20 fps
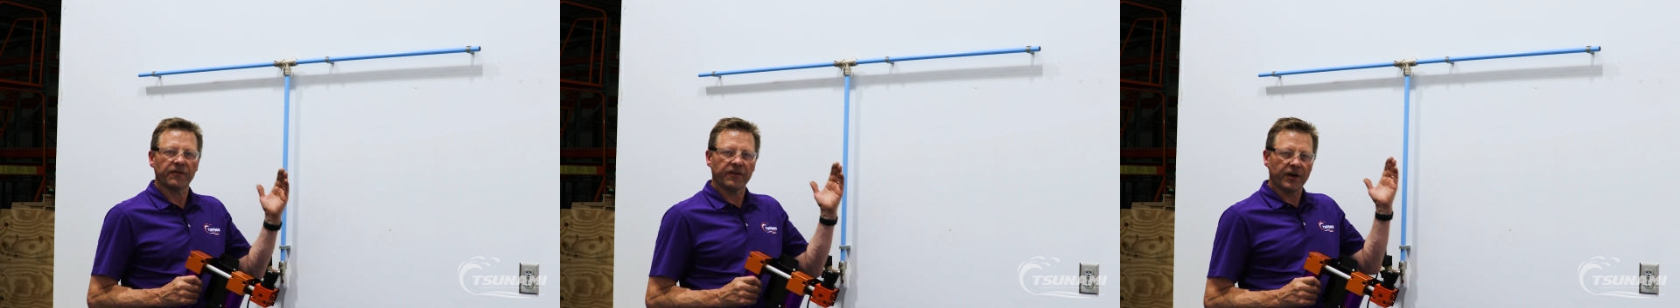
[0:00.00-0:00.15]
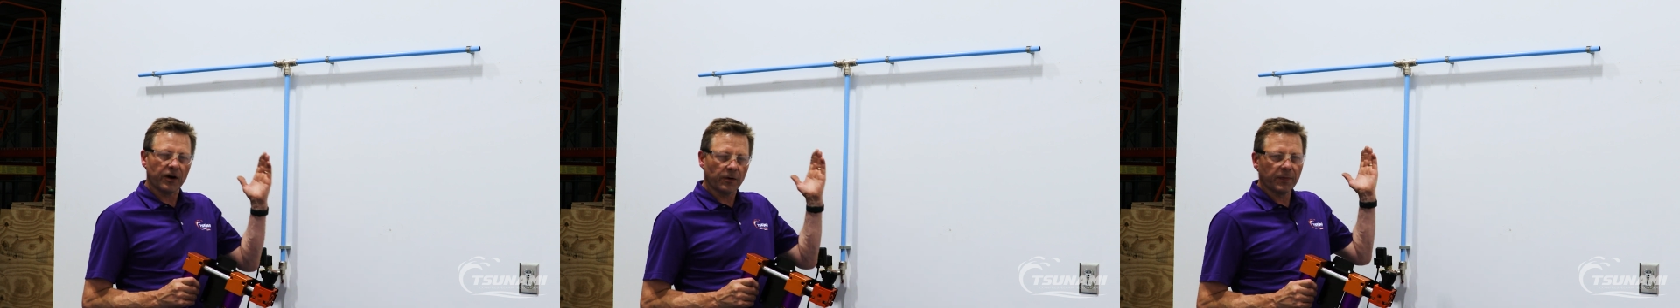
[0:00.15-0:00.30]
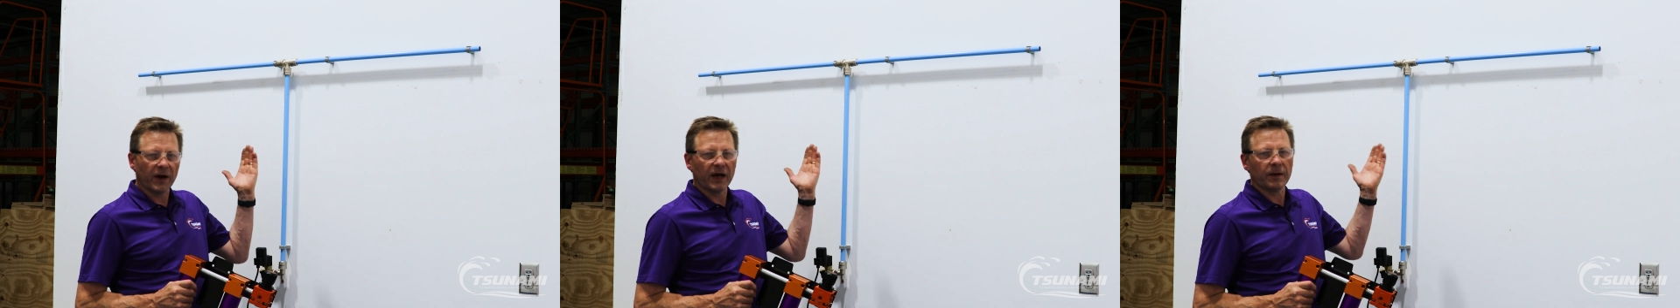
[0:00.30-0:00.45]
of
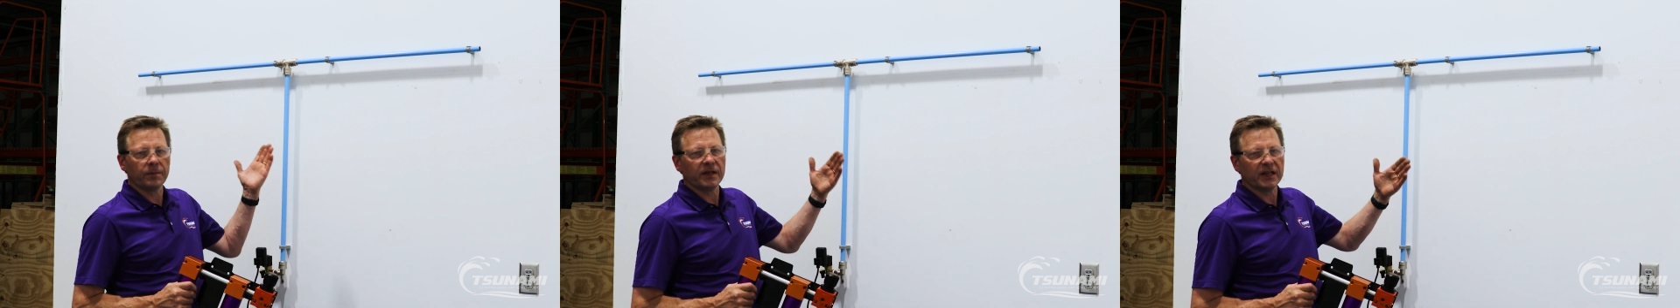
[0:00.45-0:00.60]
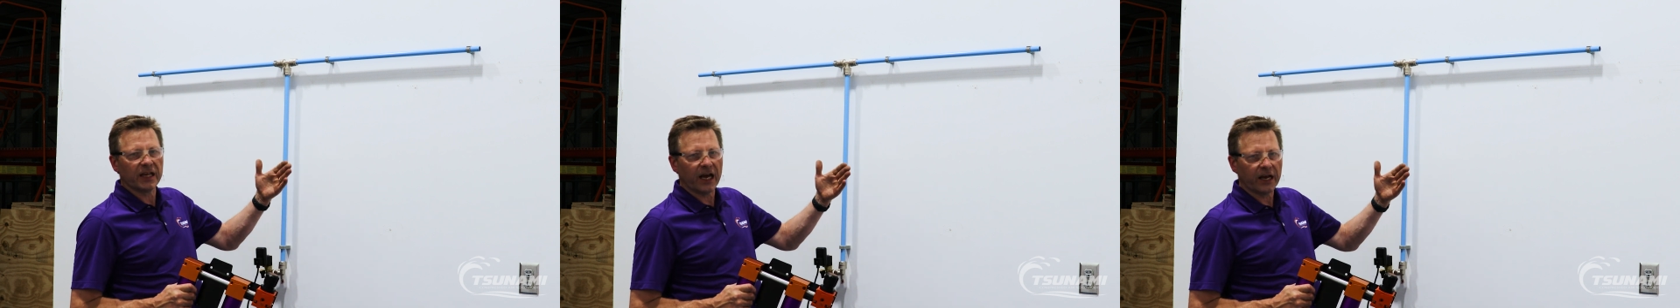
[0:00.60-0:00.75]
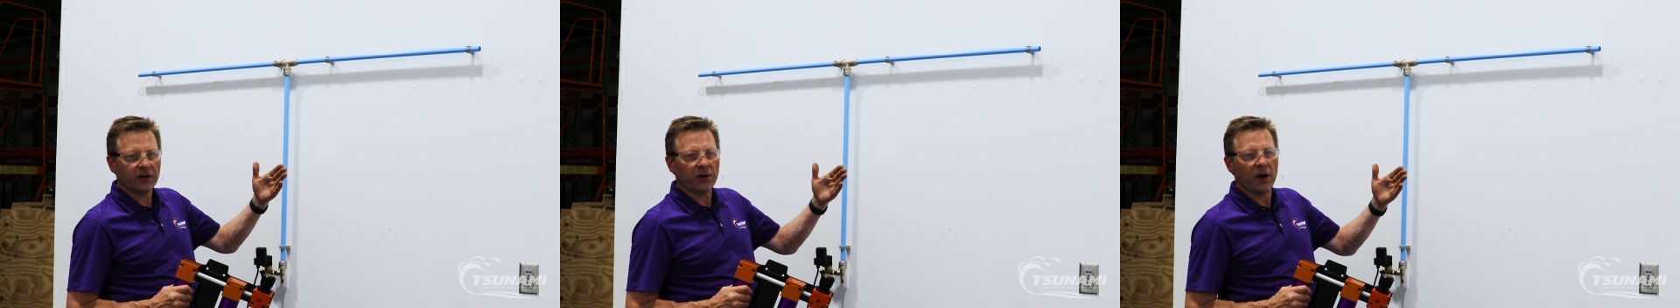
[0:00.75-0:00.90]
air
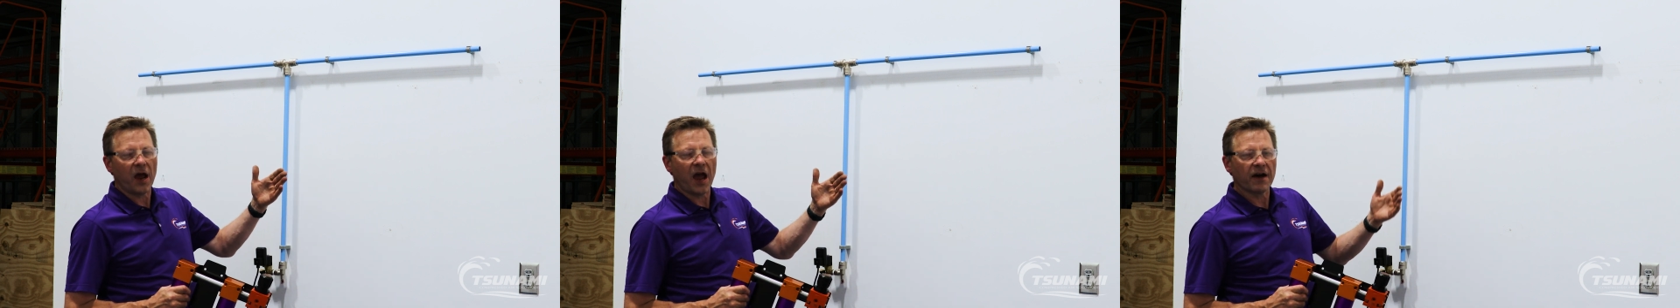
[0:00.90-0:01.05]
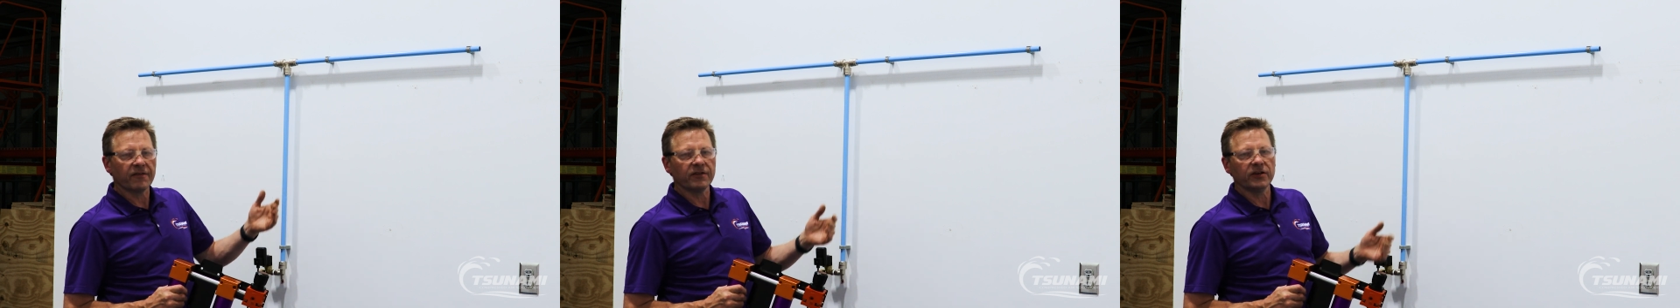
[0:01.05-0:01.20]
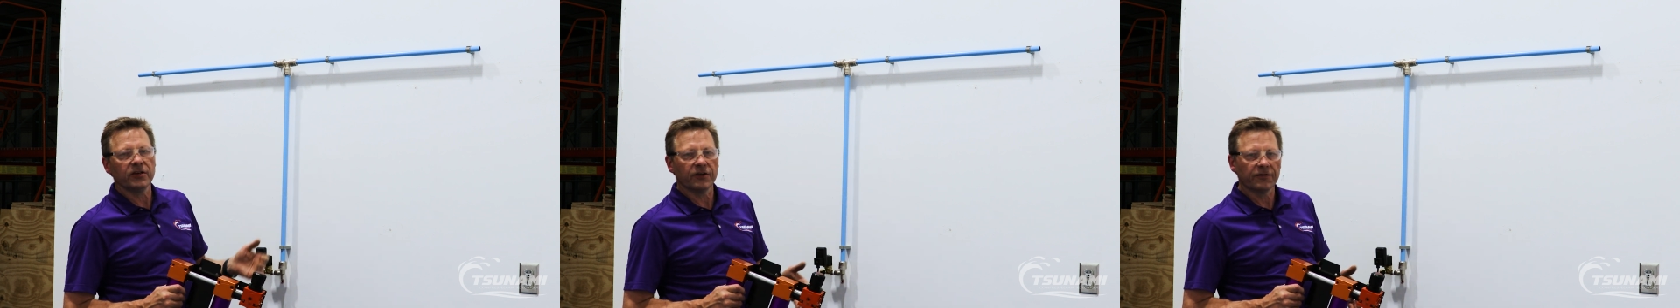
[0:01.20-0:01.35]
piping that you
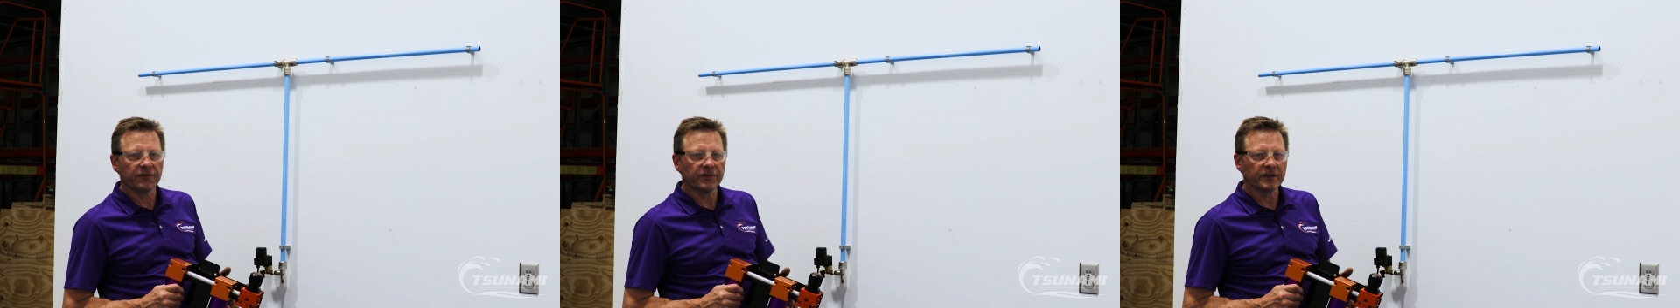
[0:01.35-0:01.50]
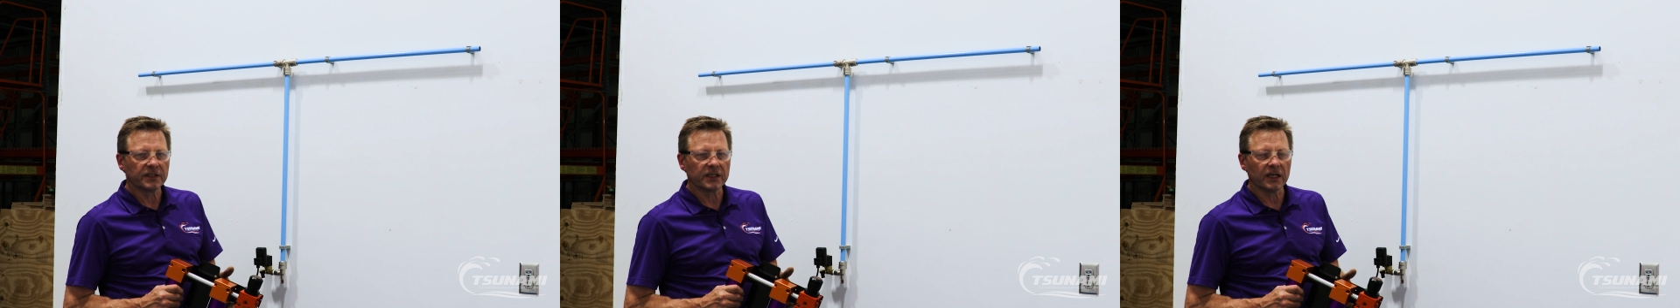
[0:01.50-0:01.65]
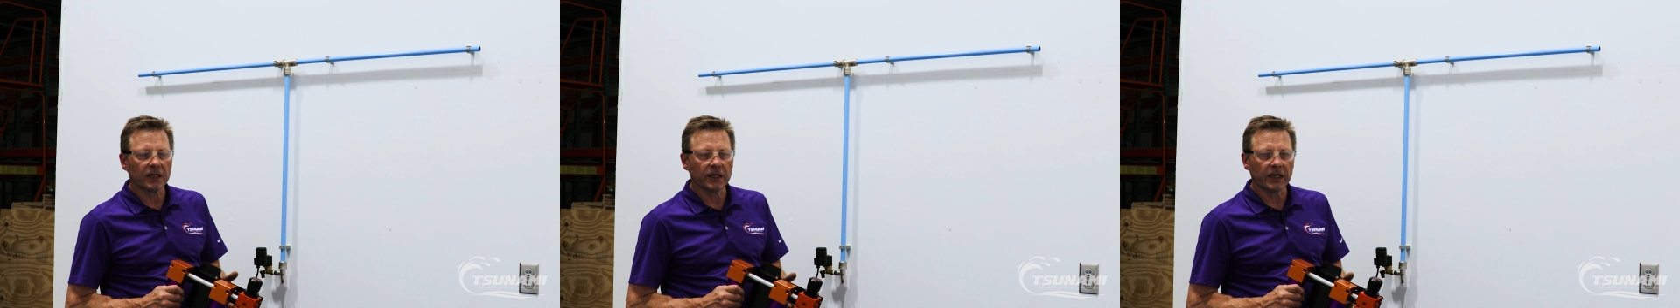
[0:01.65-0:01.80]
have in your
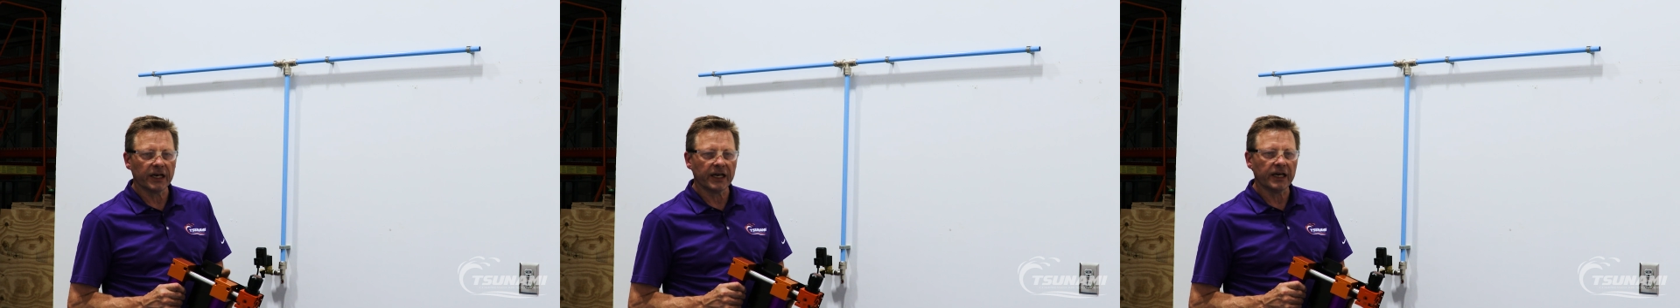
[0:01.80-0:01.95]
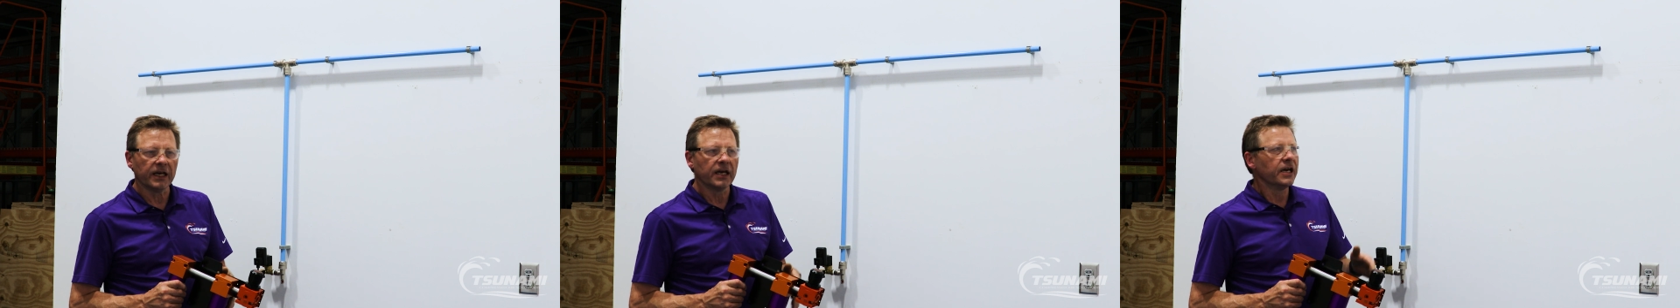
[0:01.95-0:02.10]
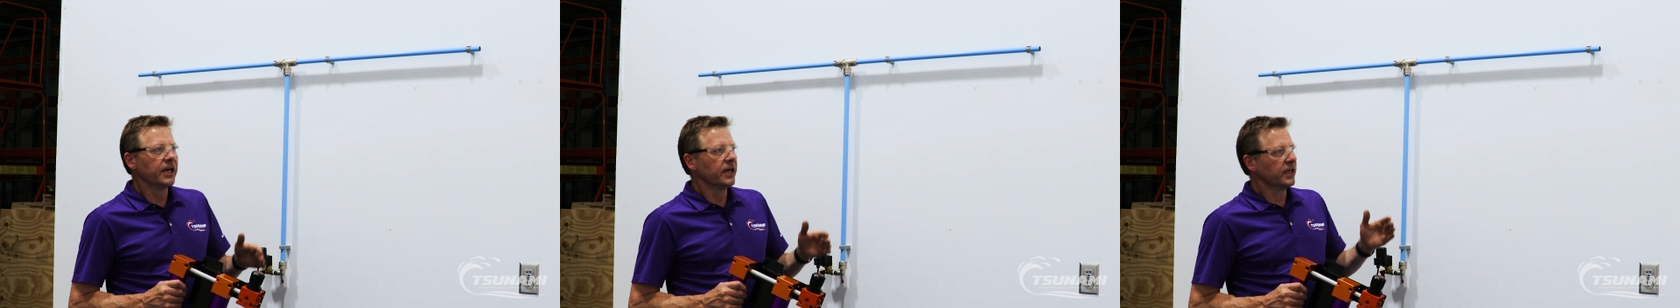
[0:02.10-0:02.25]

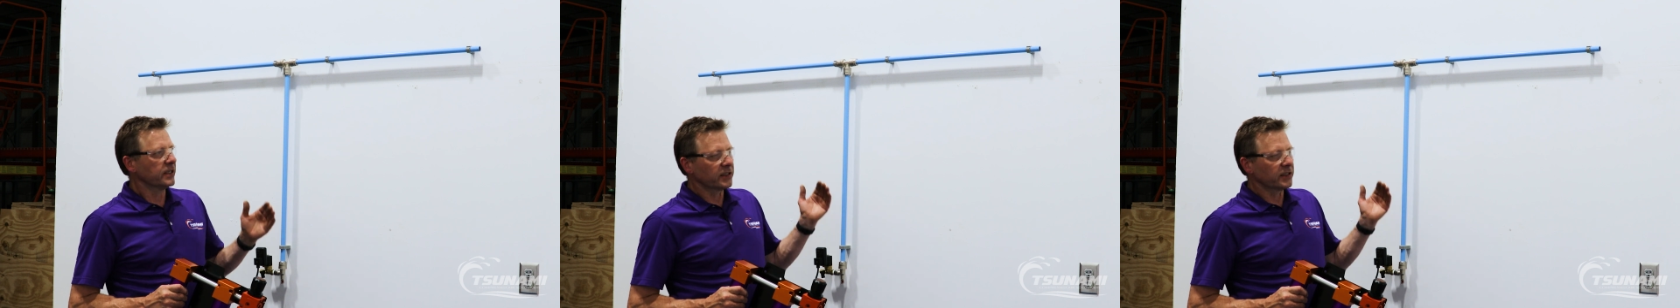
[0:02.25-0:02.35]
facility,